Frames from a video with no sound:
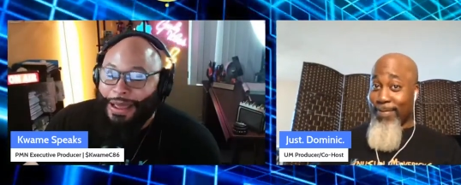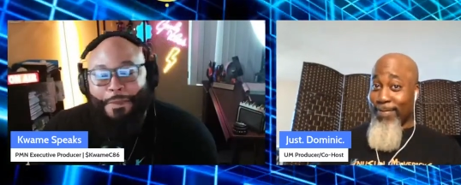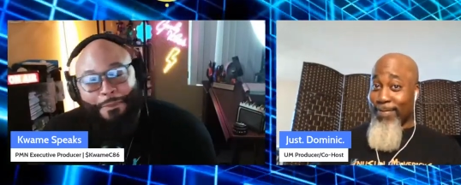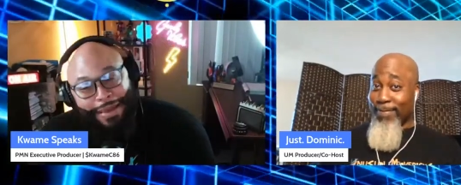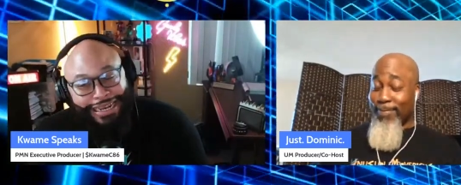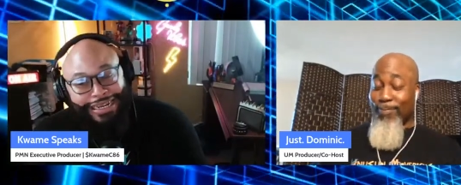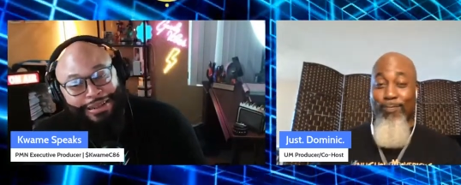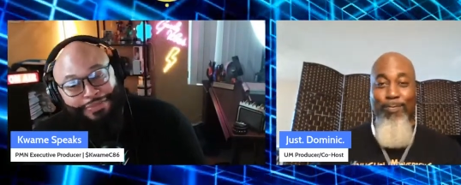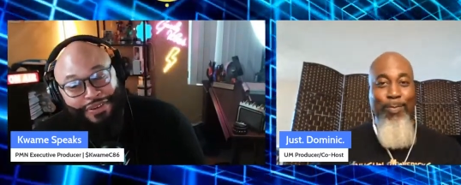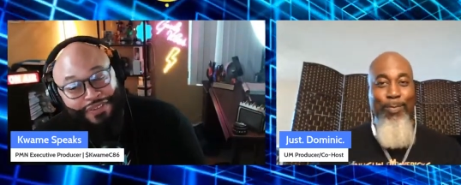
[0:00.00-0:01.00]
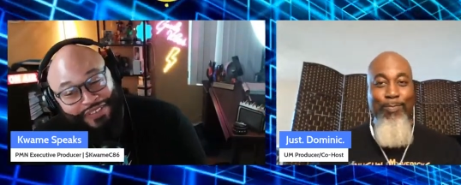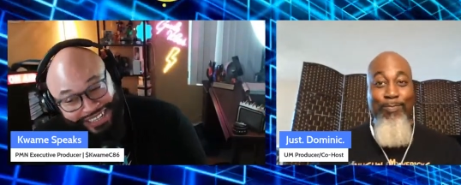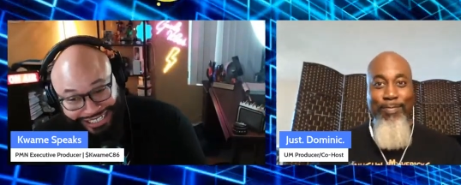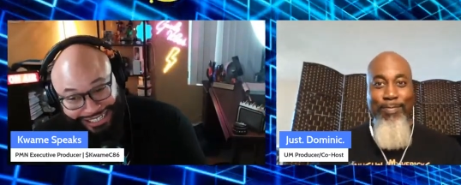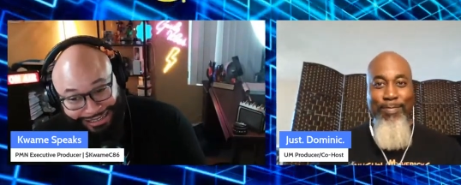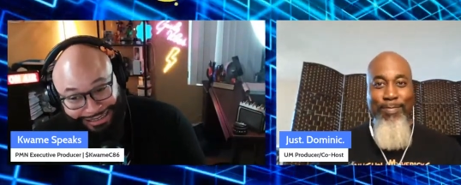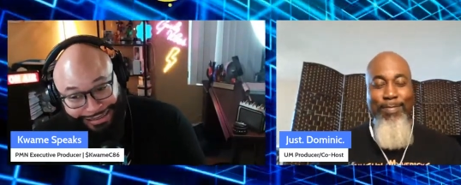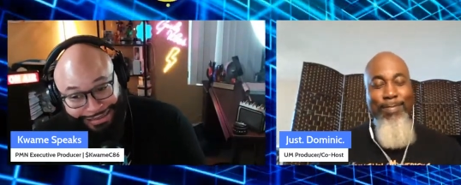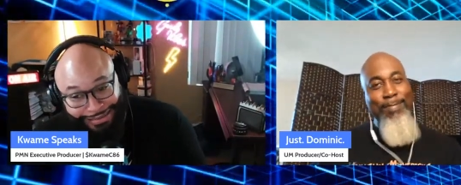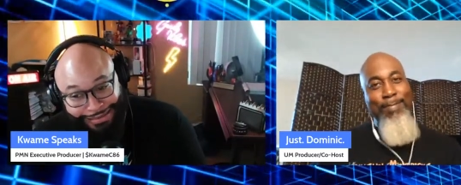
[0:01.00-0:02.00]
Speaker 1: Melanin Proficient,
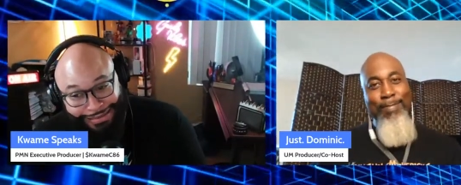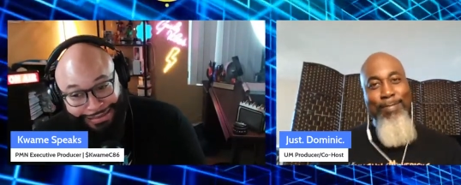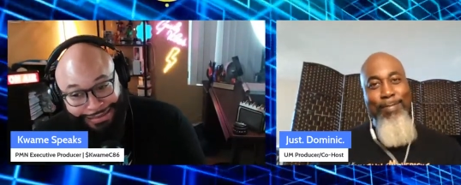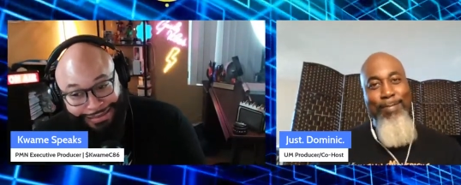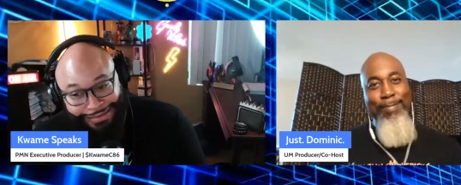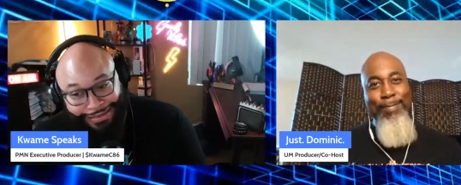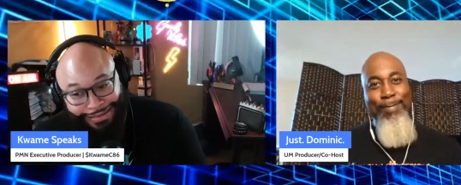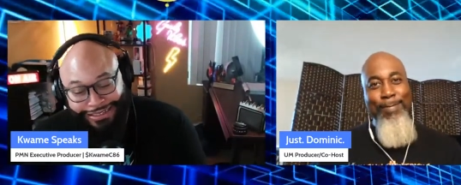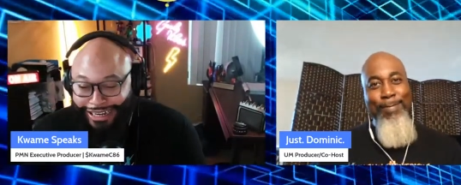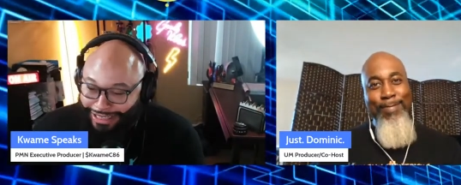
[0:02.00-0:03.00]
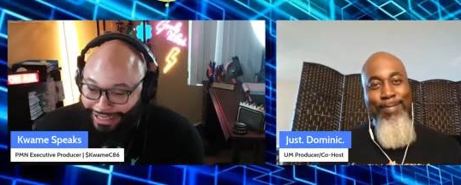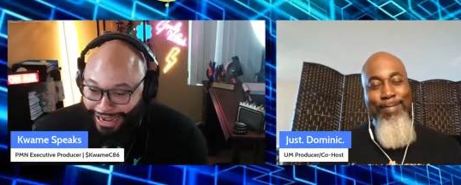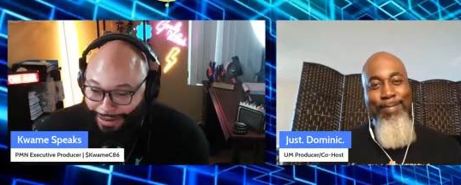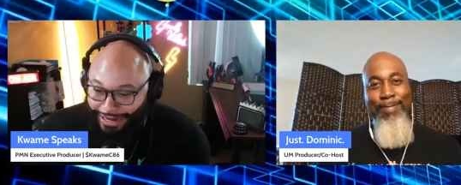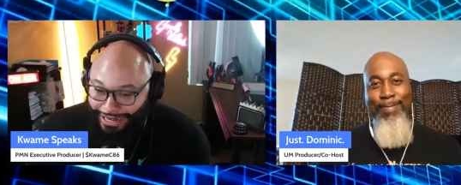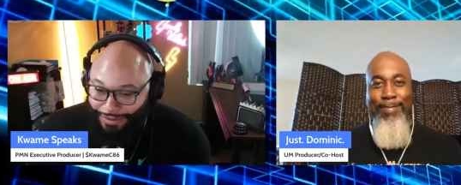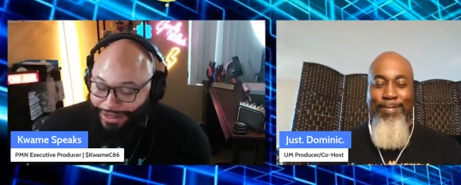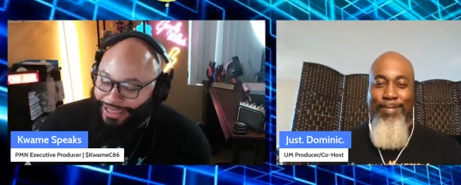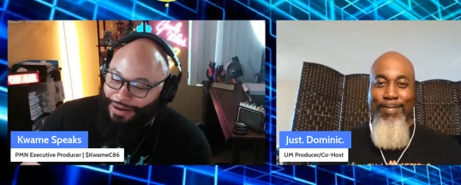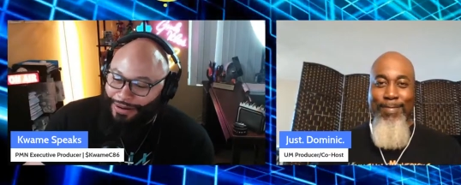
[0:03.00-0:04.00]
just Dominic.
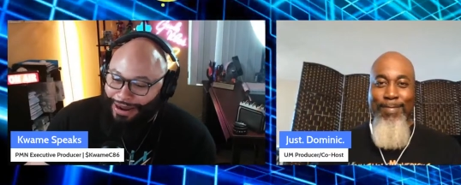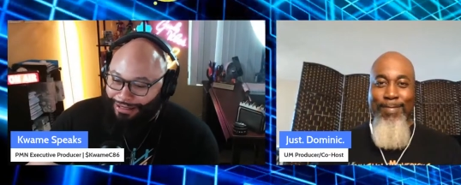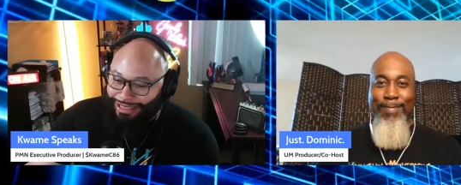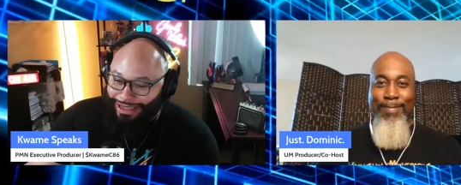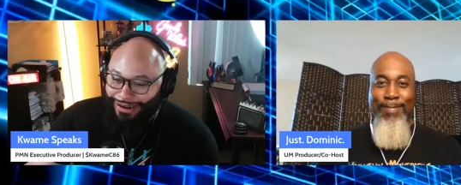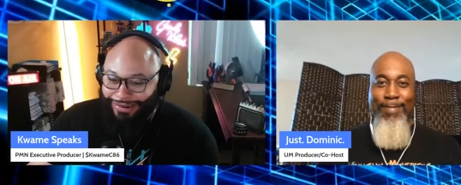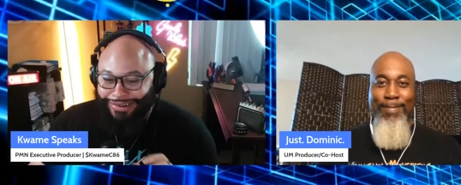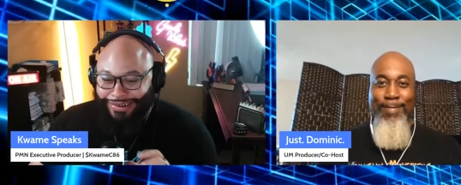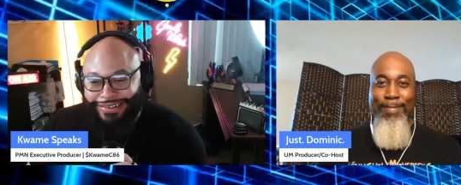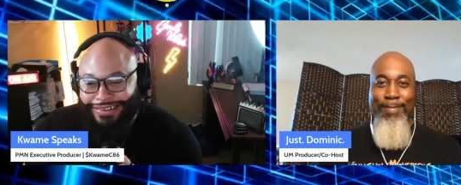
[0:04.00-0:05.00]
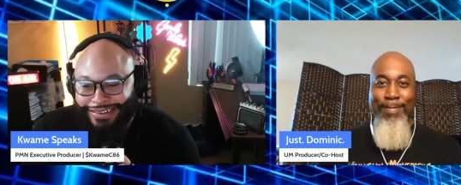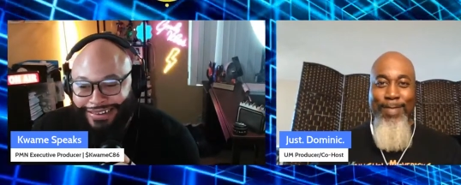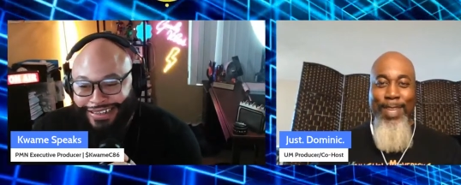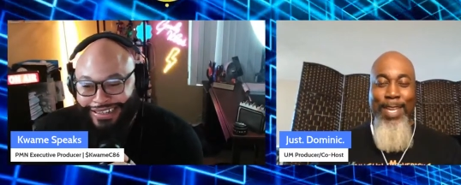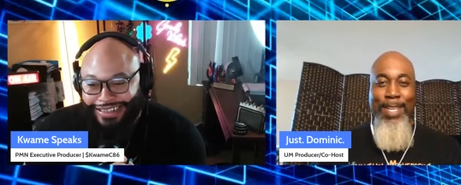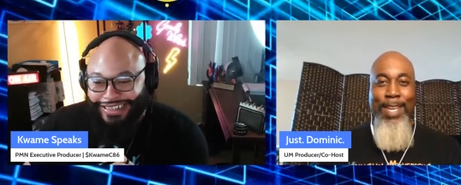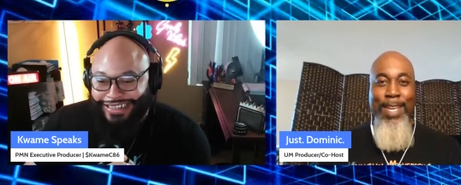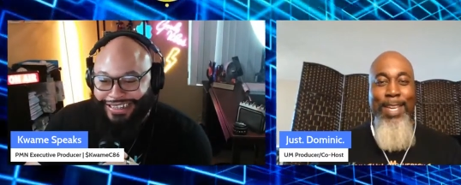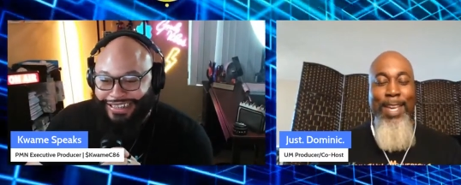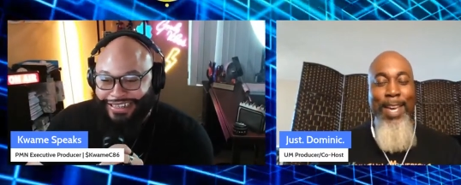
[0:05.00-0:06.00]
What's going on, sir?
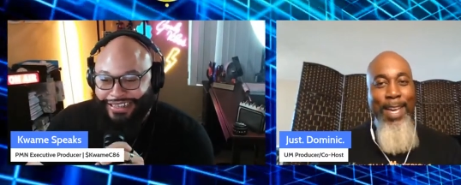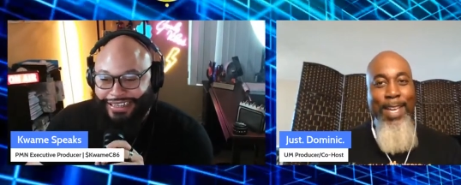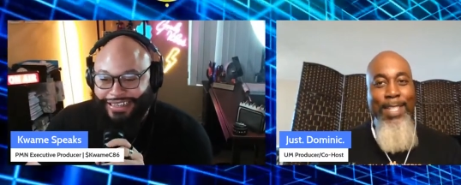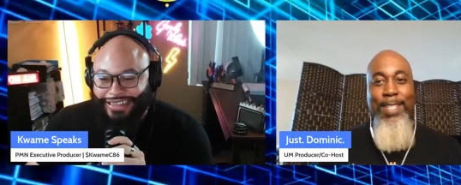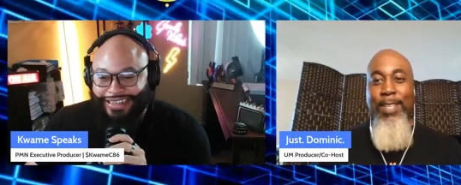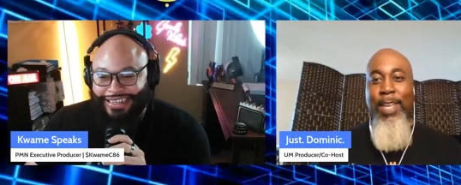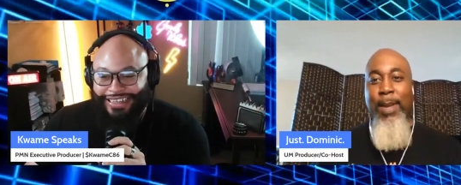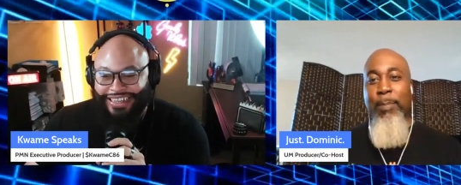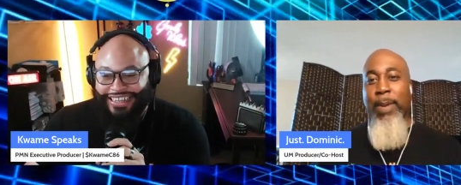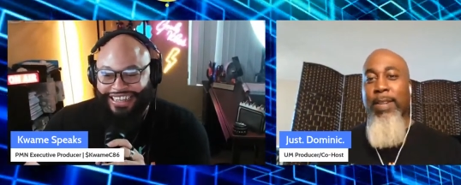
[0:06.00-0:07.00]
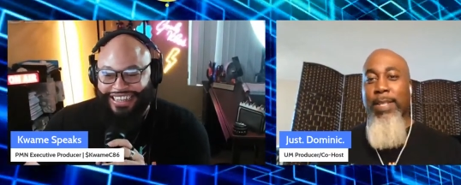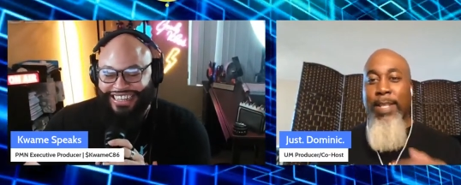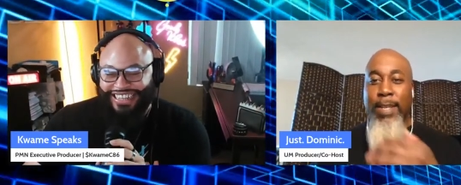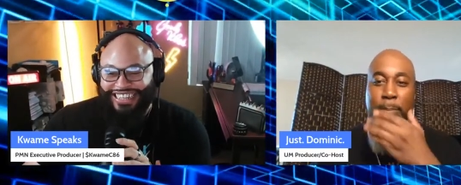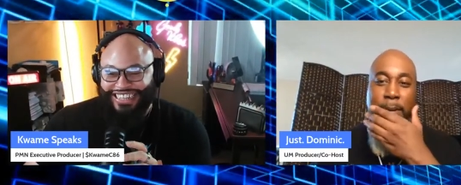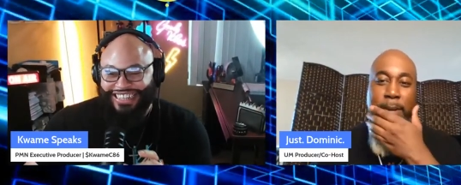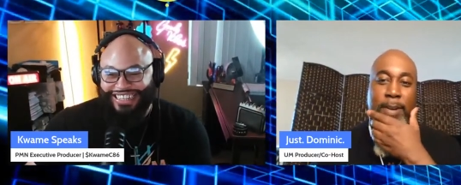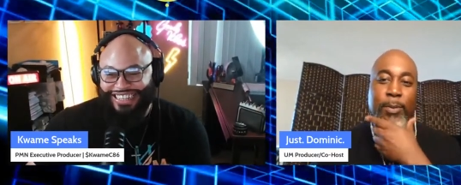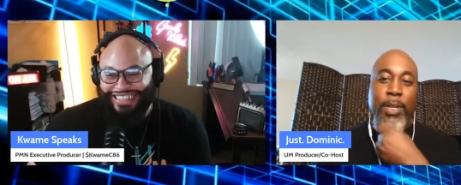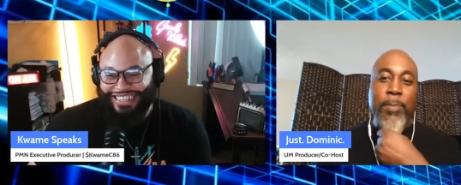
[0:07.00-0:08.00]
Speaker 2: Hey, hey, hey! See, you can not barely say
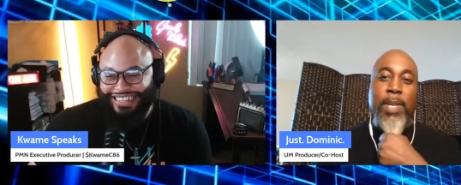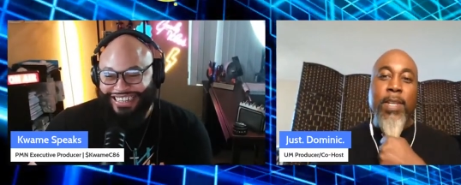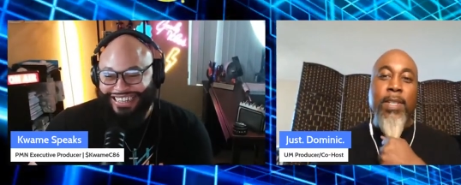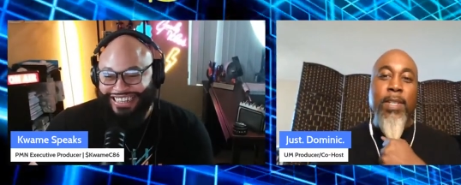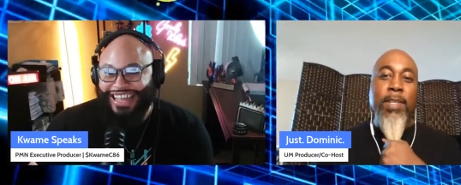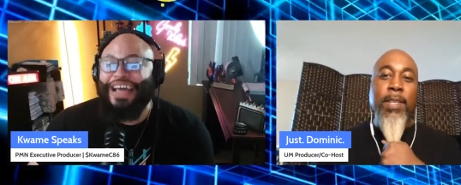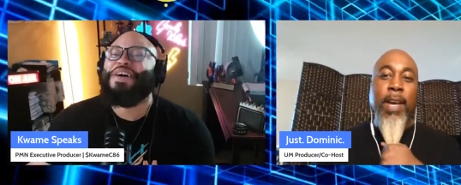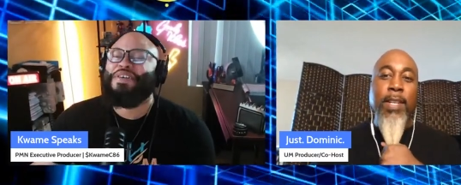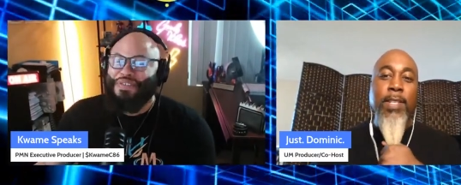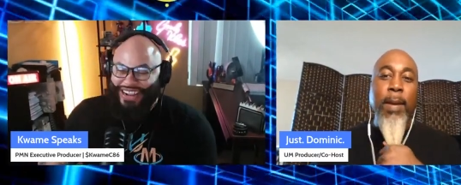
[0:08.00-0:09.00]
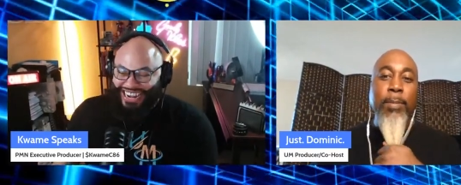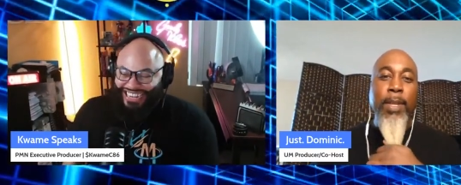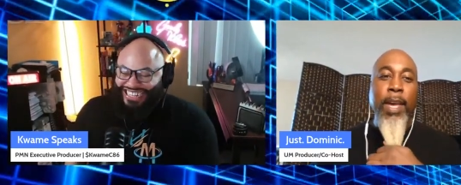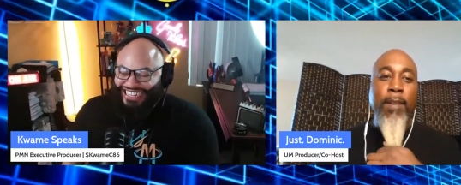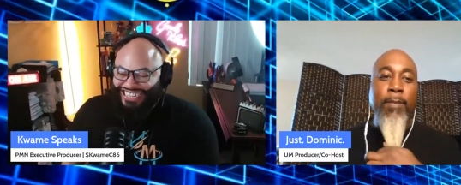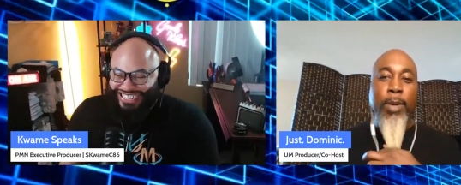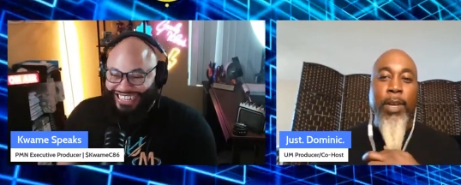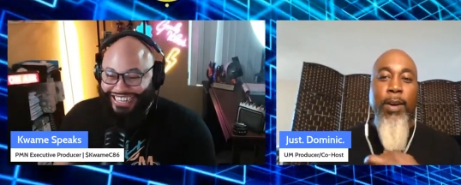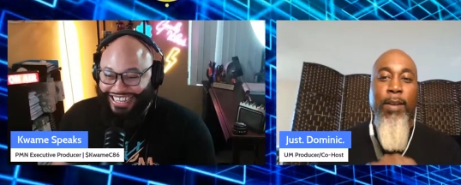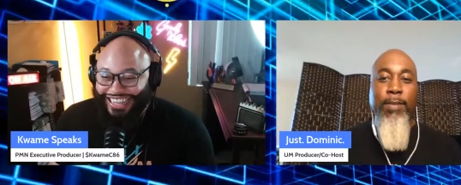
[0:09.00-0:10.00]
the bearded one because it's I chopped it
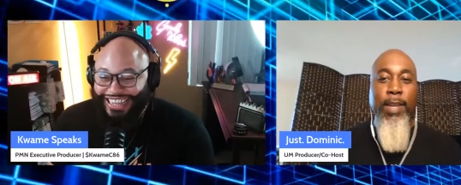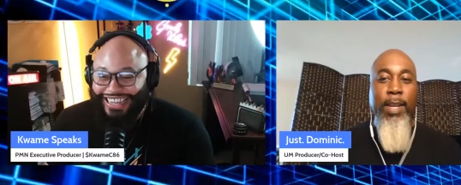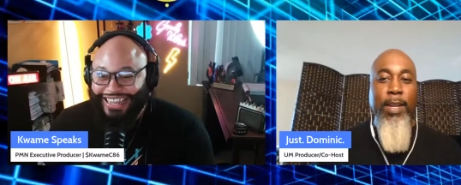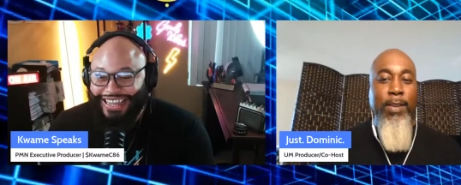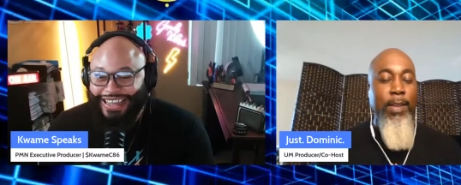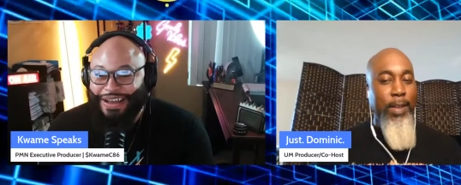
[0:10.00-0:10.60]
halfway off
Speaker 1: now.